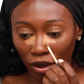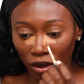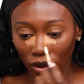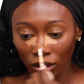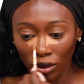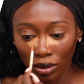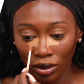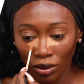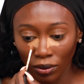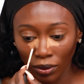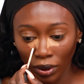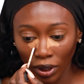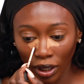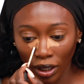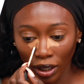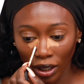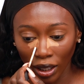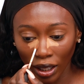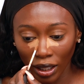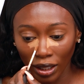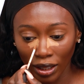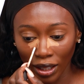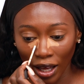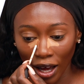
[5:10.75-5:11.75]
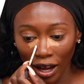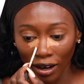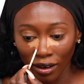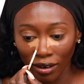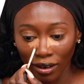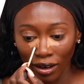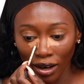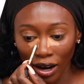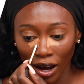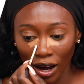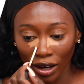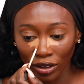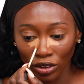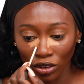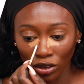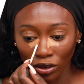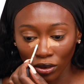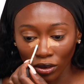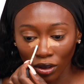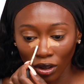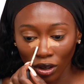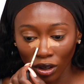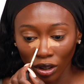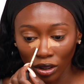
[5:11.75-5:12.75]
so we can get that natural
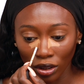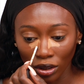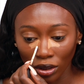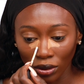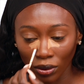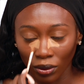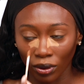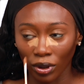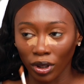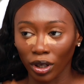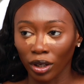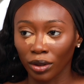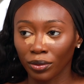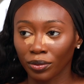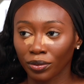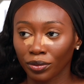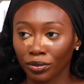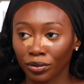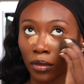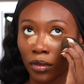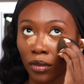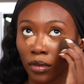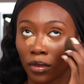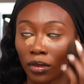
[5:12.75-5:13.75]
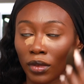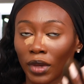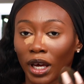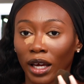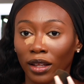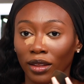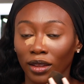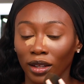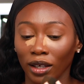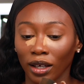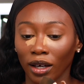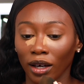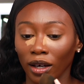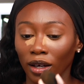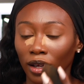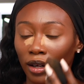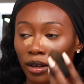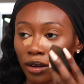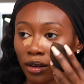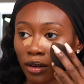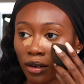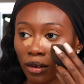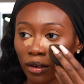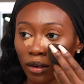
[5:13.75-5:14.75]
contour at the
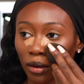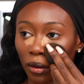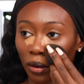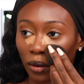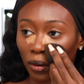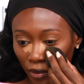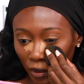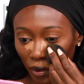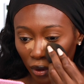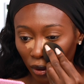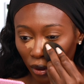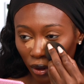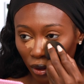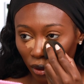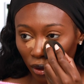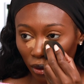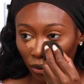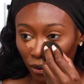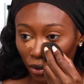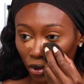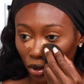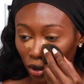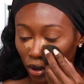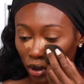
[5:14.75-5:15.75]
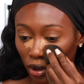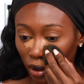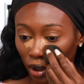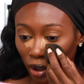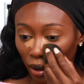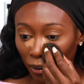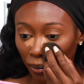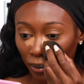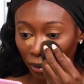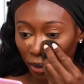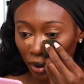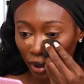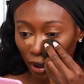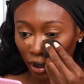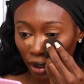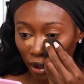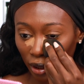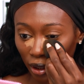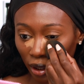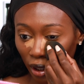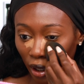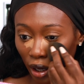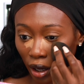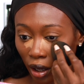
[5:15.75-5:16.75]
end. And then we're just gonna blend
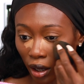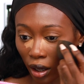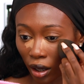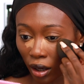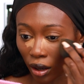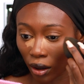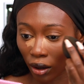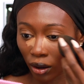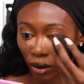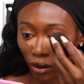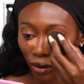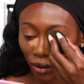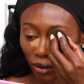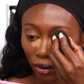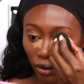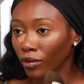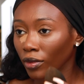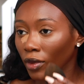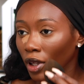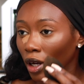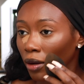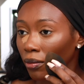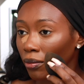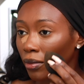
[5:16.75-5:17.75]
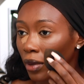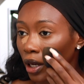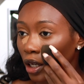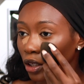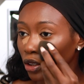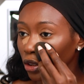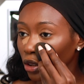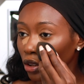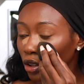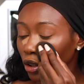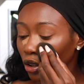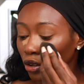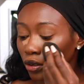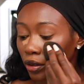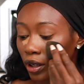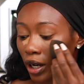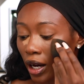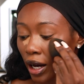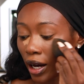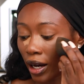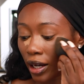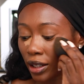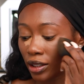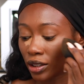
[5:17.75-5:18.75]
it out. Make sure you
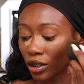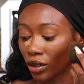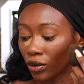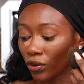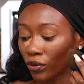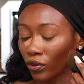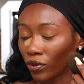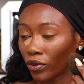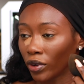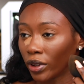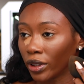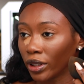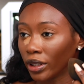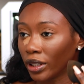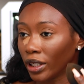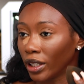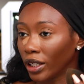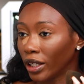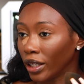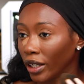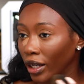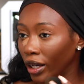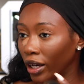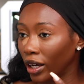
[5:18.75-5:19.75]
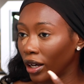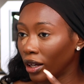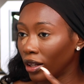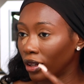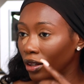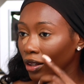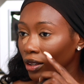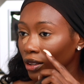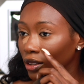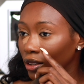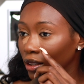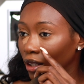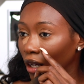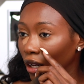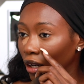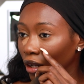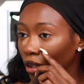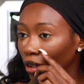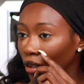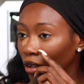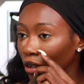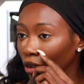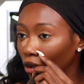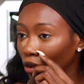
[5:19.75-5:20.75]
guys really get the side
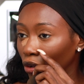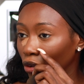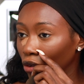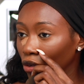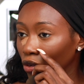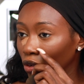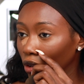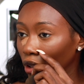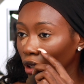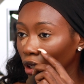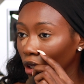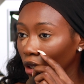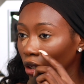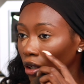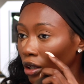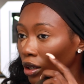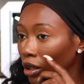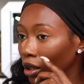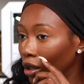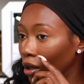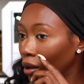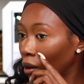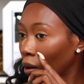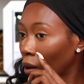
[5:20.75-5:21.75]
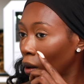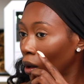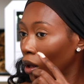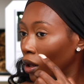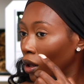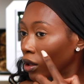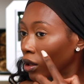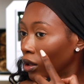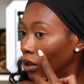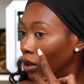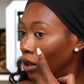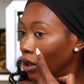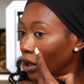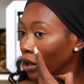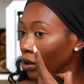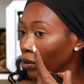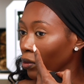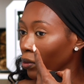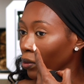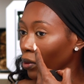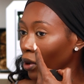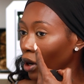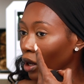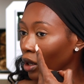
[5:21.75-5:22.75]
of the nose right here, like
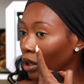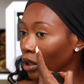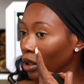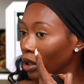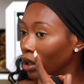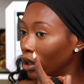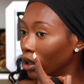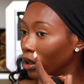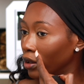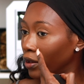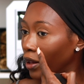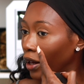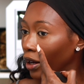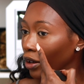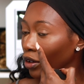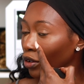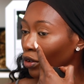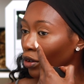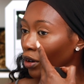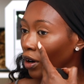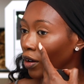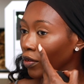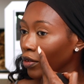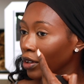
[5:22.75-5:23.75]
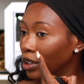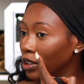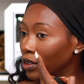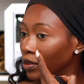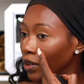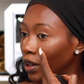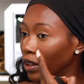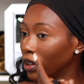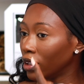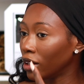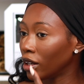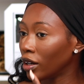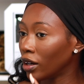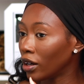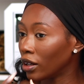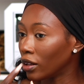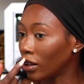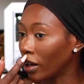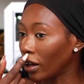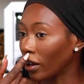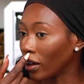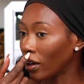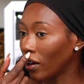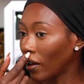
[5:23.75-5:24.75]
right in here, that crevice right there.
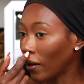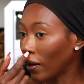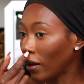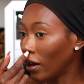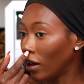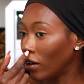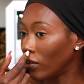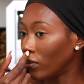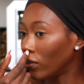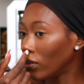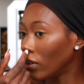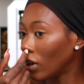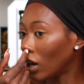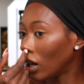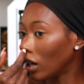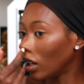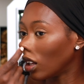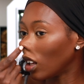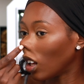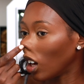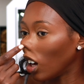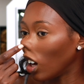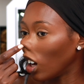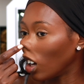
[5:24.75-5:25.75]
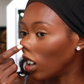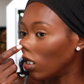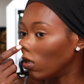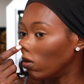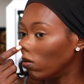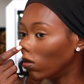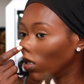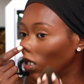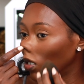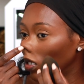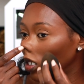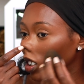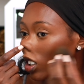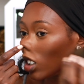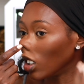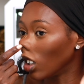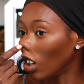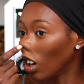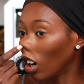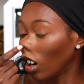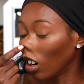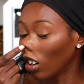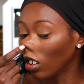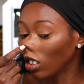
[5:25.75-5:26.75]
Like if you gotta like move your
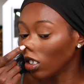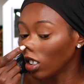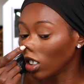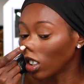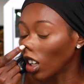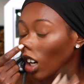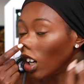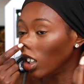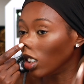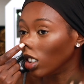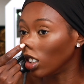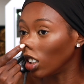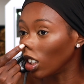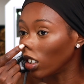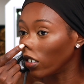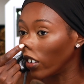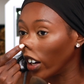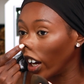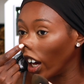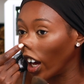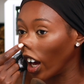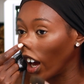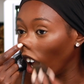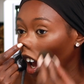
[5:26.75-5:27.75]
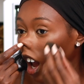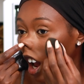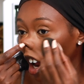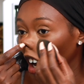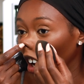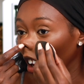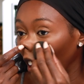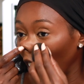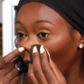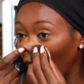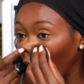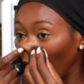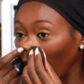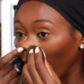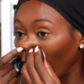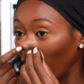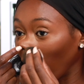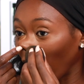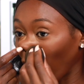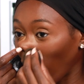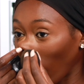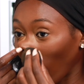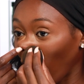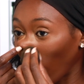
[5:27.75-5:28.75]
nose, do it and like
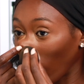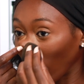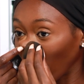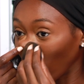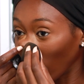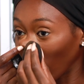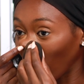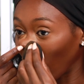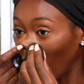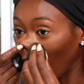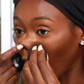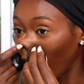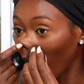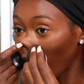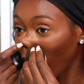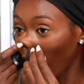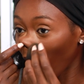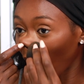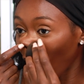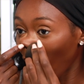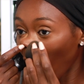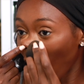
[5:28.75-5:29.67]
get in there.